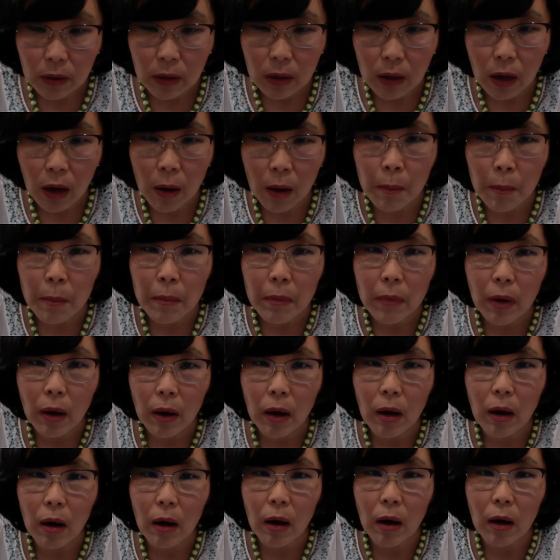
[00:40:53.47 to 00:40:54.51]
a
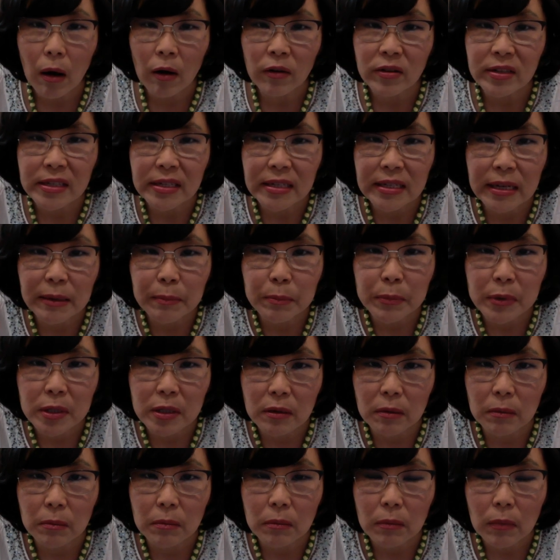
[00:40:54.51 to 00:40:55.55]

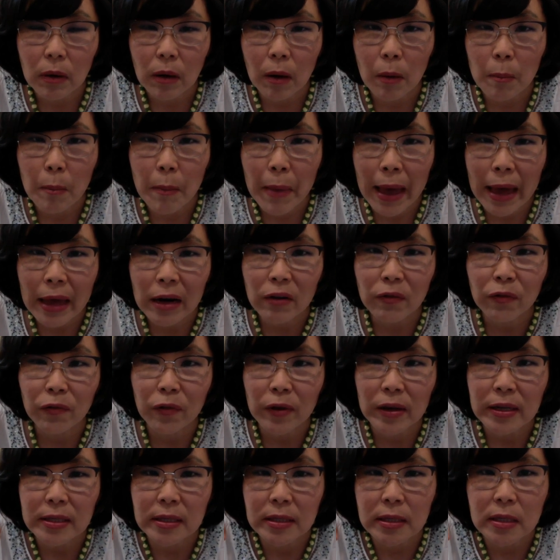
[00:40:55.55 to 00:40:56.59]
symptom, a
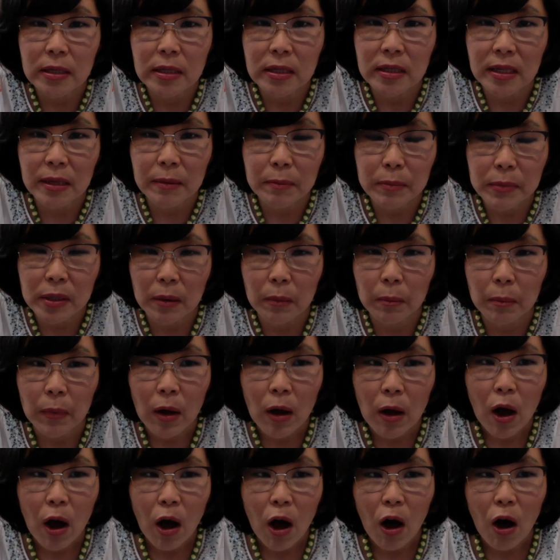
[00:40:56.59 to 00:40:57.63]
manifested symptom
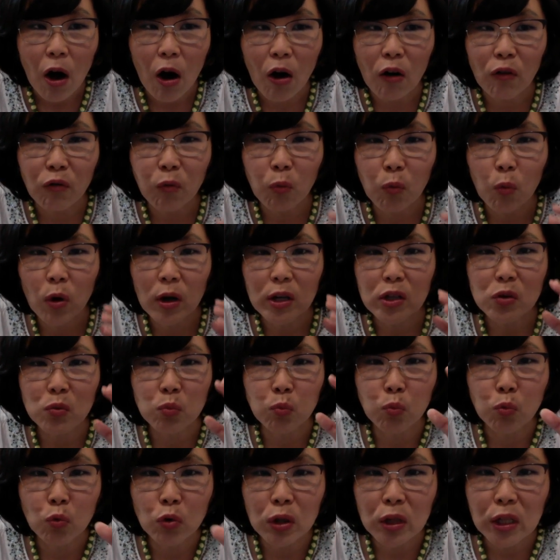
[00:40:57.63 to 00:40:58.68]
of what's
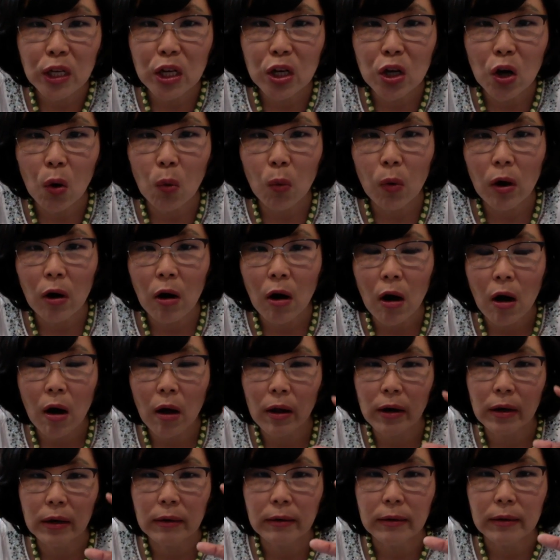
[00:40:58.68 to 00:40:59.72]
really going
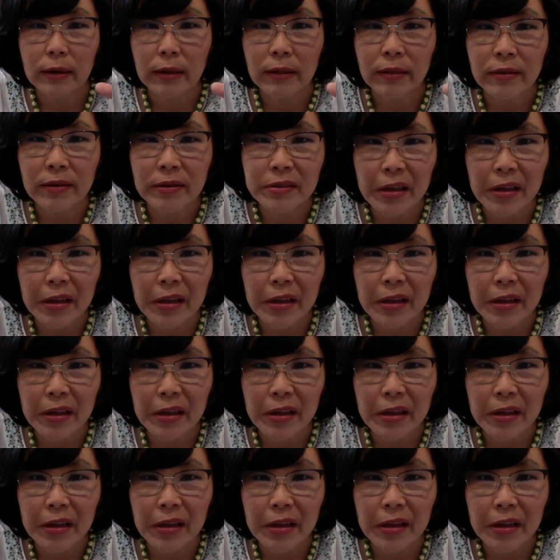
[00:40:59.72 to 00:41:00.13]
on in this